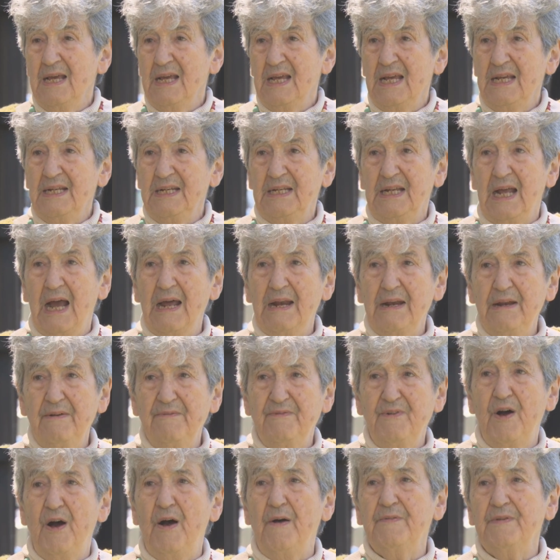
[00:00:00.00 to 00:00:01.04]
he got
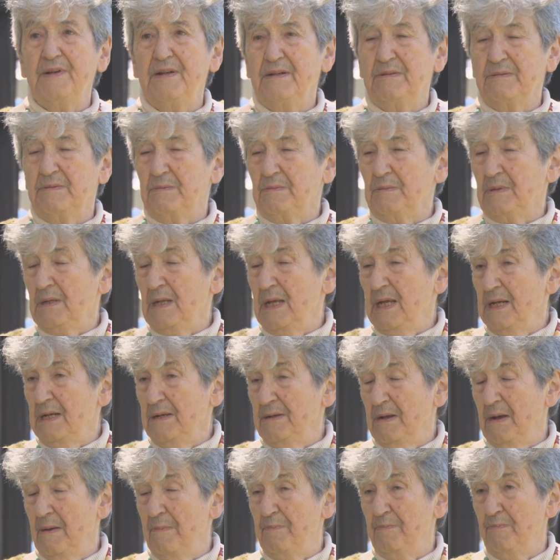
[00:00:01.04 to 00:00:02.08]
involved in,
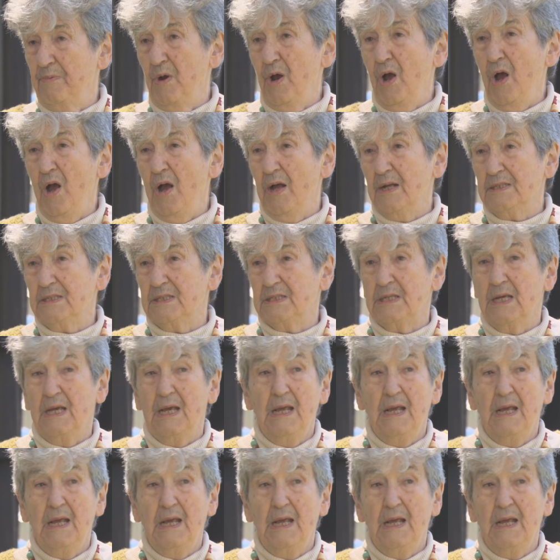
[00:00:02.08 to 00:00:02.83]
in uh, bronze